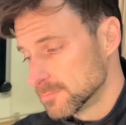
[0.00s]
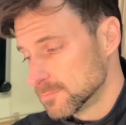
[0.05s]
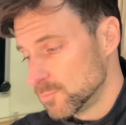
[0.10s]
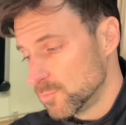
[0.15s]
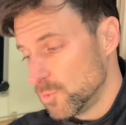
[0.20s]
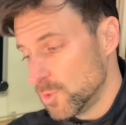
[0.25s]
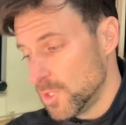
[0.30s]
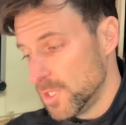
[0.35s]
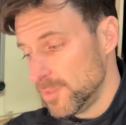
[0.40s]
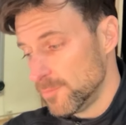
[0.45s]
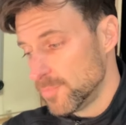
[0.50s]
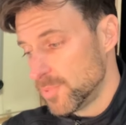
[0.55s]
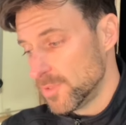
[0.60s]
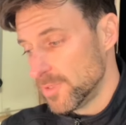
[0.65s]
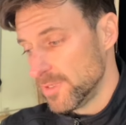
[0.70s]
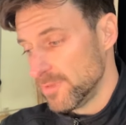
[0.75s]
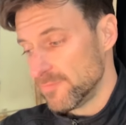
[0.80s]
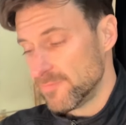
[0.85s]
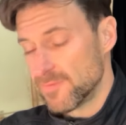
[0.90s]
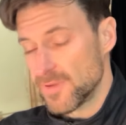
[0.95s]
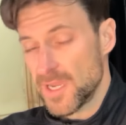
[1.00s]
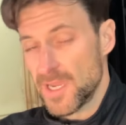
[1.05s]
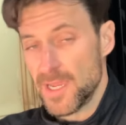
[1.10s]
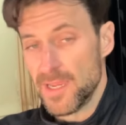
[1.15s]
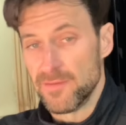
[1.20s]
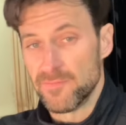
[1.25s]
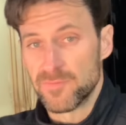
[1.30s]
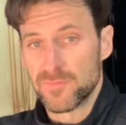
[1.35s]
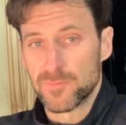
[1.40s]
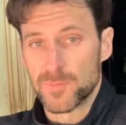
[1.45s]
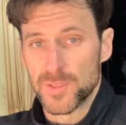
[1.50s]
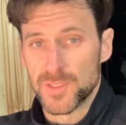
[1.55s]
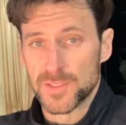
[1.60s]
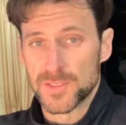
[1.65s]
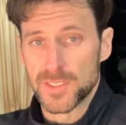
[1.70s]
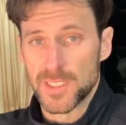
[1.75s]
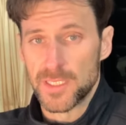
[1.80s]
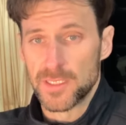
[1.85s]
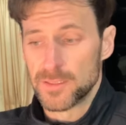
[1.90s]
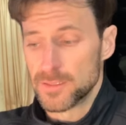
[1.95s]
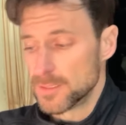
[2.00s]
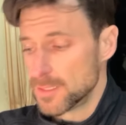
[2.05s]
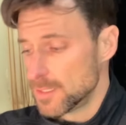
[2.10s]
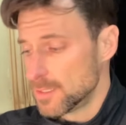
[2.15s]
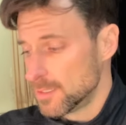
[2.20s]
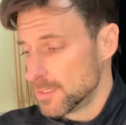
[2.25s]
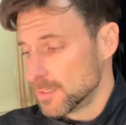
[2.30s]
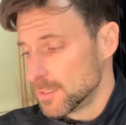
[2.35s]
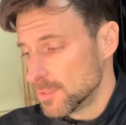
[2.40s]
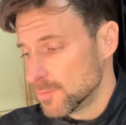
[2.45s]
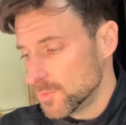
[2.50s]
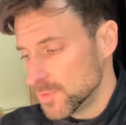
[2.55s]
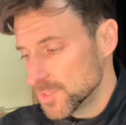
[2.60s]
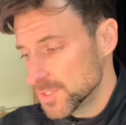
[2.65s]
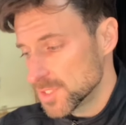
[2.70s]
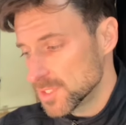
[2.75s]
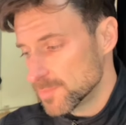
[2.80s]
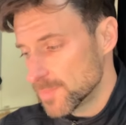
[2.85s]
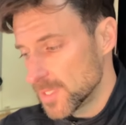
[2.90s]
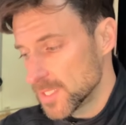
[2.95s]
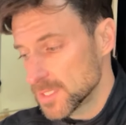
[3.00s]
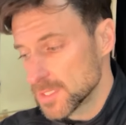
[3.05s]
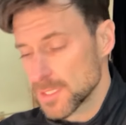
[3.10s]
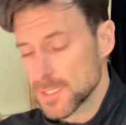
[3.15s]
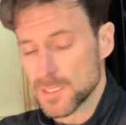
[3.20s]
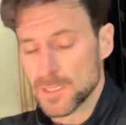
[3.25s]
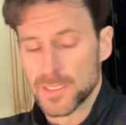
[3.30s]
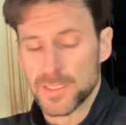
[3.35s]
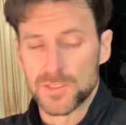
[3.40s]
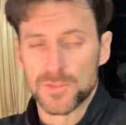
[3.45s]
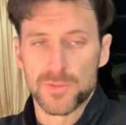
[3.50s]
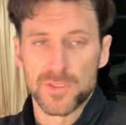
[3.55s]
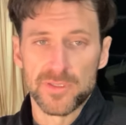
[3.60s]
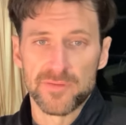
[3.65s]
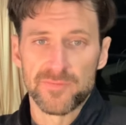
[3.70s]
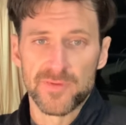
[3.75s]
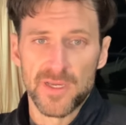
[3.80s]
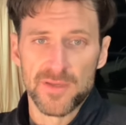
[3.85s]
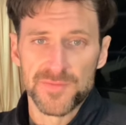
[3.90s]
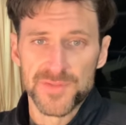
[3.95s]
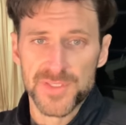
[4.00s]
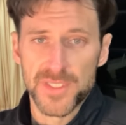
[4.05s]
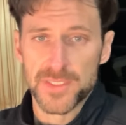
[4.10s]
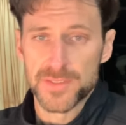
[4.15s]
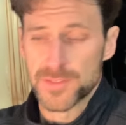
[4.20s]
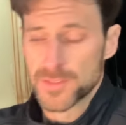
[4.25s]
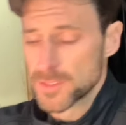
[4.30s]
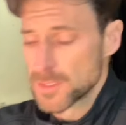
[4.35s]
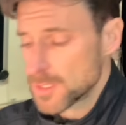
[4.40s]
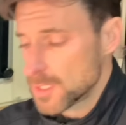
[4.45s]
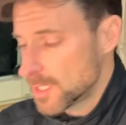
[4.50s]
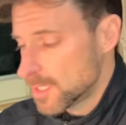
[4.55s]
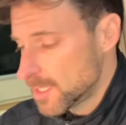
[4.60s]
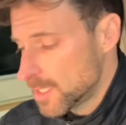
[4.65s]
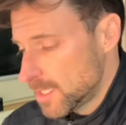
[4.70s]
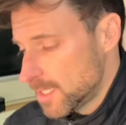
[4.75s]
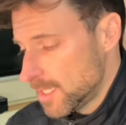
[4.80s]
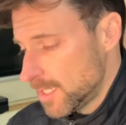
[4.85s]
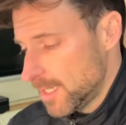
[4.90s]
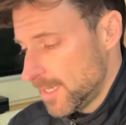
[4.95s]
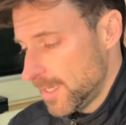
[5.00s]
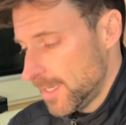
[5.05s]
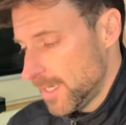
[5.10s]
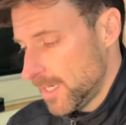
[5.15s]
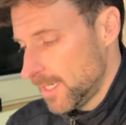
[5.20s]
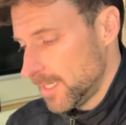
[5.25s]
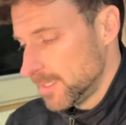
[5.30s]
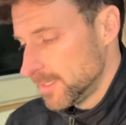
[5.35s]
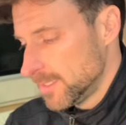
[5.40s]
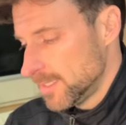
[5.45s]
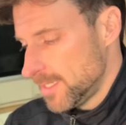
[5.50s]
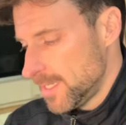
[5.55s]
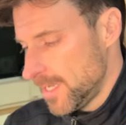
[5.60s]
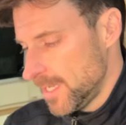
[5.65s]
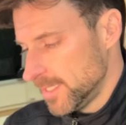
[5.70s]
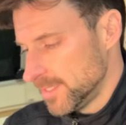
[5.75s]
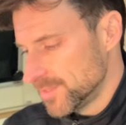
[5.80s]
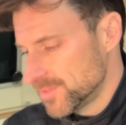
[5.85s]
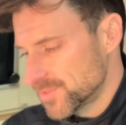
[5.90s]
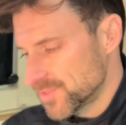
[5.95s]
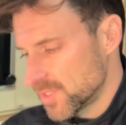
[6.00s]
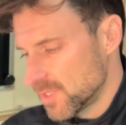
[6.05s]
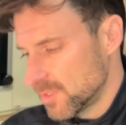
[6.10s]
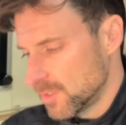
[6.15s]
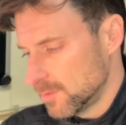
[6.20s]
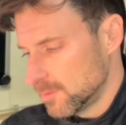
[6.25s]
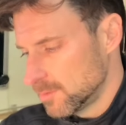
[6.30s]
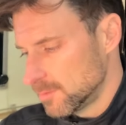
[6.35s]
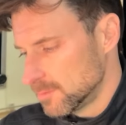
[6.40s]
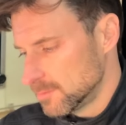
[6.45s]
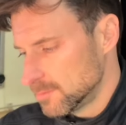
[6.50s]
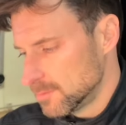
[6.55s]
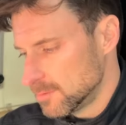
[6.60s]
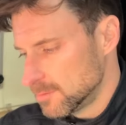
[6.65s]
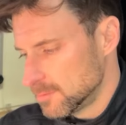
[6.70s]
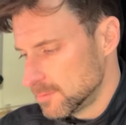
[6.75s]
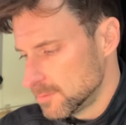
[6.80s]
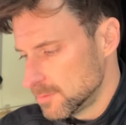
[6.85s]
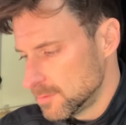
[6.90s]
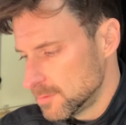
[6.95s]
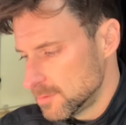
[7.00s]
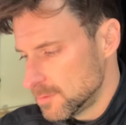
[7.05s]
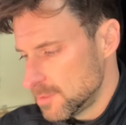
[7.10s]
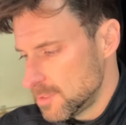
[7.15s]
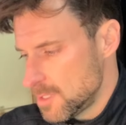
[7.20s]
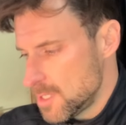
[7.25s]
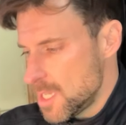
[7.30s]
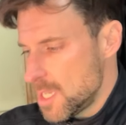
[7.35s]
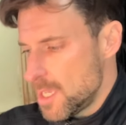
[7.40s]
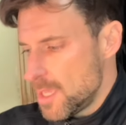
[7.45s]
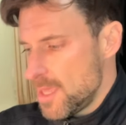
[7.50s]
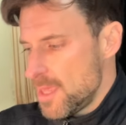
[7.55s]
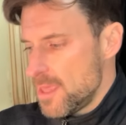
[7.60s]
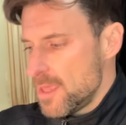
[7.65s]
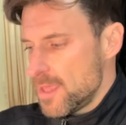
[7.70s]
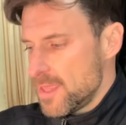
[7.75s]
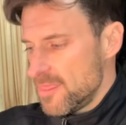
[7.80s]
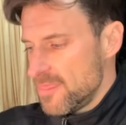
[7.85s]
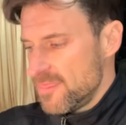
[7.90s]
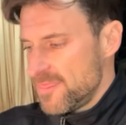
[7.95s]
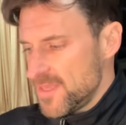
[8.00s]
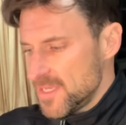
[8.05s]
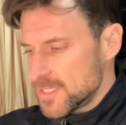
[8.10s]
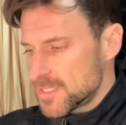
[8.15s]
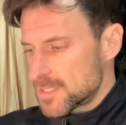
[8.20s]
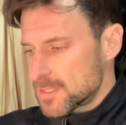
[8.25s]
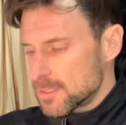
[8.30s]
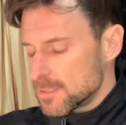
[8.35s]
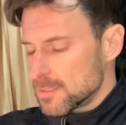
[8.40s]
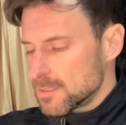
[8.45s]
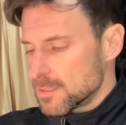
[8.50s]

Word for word: one point five percent, which is basically twenty-five cents. Uh, and so this,